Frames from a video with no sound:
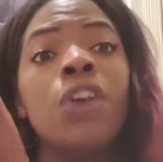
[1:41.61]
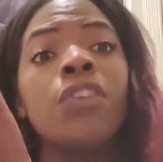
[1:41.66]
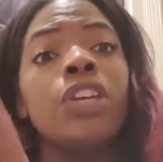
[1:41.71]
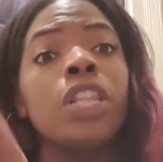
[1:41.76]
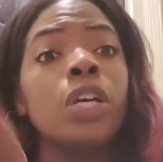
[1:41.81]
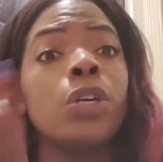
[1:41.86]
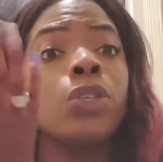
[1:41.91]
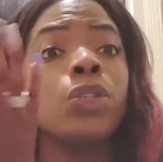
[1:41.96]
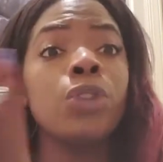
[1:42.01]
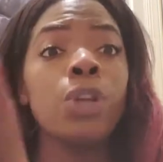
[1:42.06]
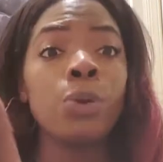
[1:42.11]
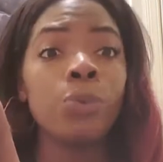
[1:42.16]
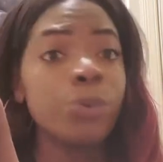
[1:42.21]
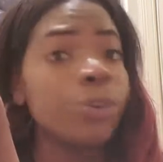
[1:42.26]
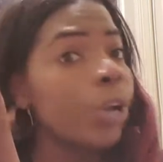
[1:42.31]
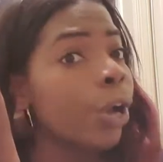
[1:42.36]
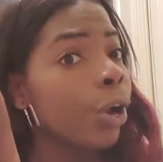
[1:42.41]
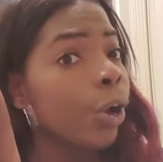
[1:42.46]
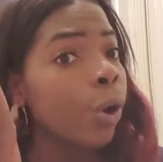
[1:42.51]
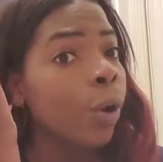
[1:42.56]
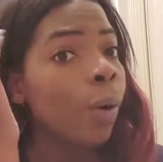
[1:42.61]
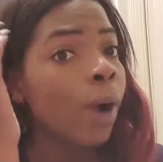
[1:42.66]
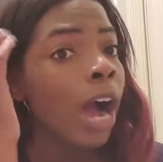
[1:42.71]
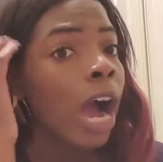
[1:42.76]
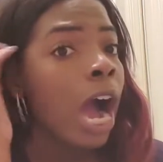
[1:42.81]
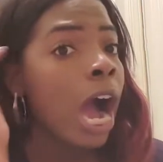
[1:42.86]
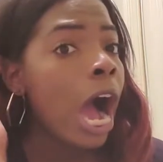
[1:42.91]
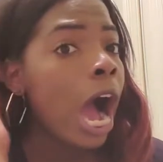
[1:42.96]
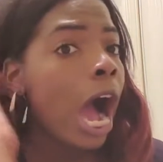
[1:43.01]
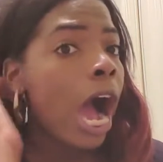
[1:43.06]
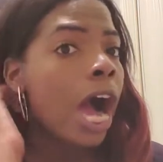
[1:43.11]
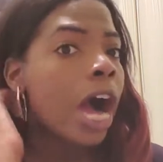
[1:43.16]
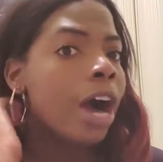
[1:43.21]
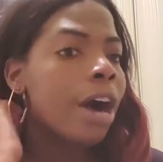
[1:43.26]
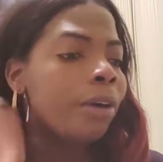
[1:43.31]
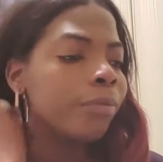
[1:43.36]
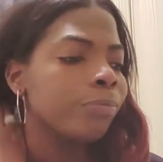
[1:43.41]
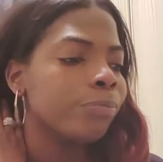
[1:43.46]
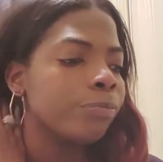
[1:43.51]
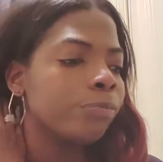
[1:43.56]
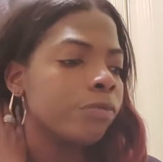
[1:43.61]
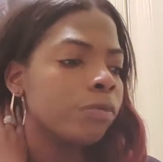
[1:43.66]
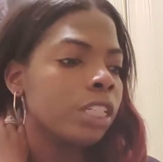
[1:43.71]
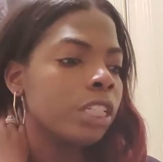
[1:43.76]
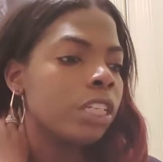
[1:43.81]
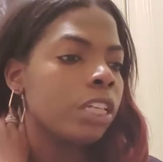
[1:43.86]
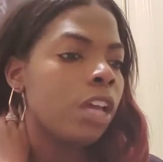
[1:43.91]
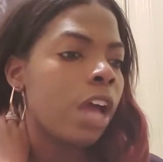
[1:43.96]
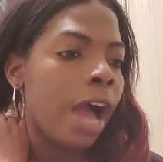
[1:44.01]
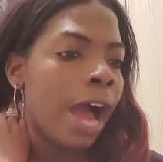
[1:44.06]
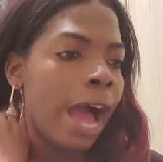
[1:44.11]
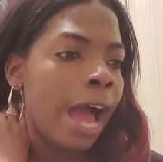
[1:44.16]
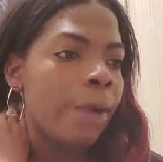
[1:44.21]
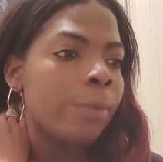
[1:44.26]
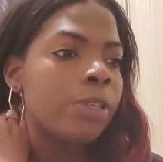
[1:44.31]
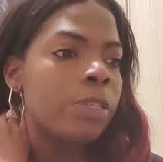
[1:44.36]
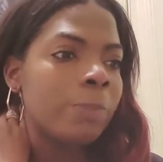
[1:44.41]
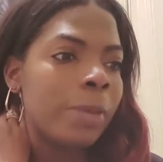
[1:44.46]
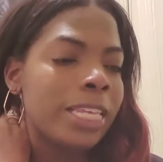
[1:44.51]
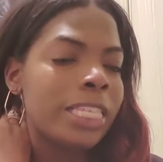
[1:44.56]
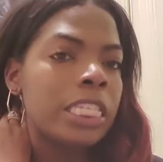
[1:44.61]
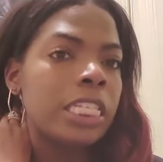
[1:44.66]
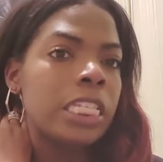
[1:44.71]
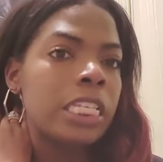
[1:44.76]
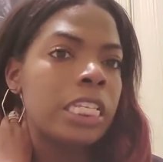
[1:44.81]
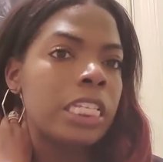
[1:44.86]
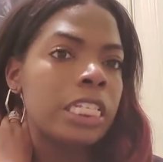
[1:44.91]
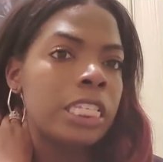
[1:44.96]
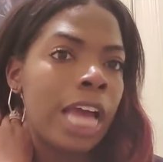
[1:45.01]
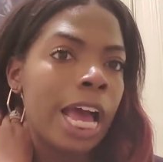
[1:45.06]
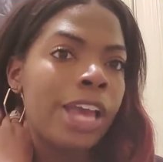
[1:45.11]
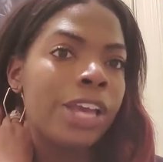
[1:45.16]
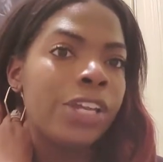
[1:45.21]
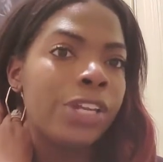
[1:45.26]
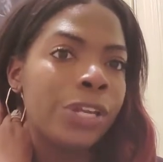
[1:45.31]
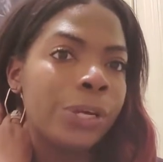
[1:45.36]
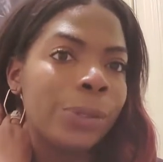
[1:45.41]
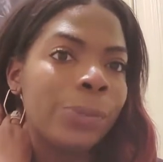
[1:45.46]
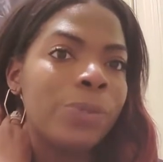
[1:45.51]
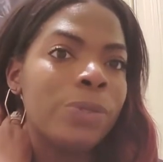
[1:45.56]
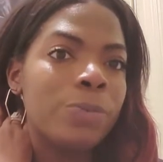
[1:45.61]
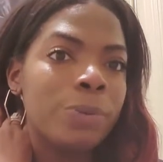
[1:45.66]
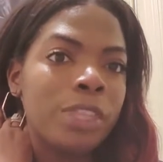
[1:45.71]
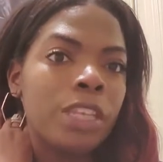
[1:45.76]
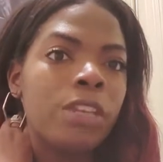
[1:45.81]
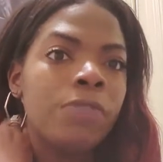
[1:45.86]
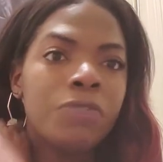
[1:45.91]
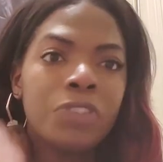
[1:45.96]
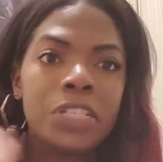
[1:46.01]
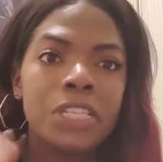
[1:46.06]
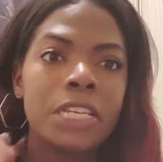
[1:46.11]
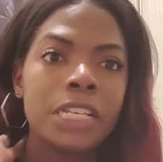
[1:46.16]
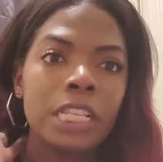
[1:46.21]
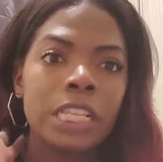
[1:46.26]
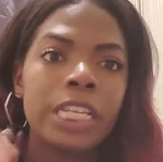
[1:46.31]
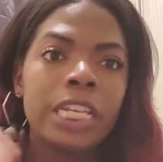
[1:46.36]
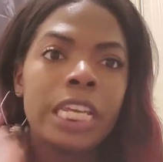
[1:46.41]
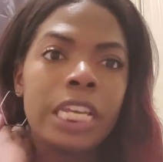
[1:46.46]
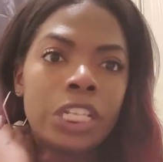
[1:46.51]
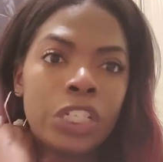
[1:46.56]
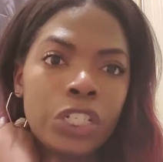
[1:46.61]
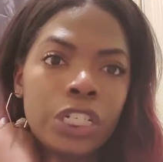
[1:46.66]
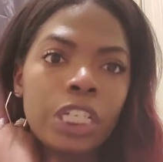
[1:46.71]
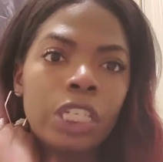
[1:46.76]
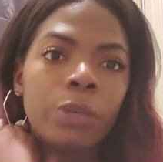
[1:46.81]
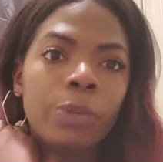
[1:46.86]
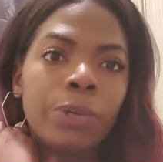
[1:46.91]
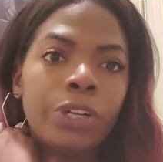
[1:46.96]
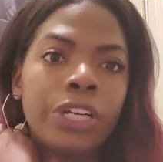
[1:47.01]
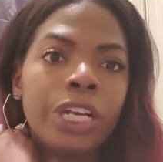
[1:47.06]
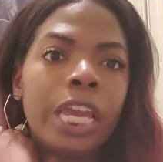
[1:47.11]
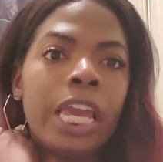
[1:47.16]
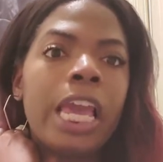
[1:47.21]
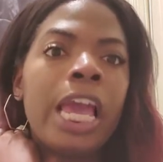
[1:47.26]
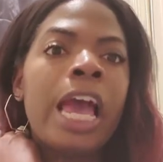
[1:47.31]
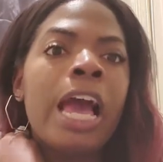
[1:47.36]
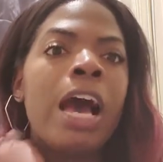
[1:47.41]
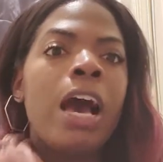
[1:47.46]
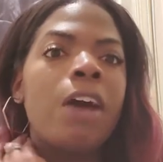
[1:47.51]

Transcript: For those who don't know, I was basically diagnosed with infertility in January.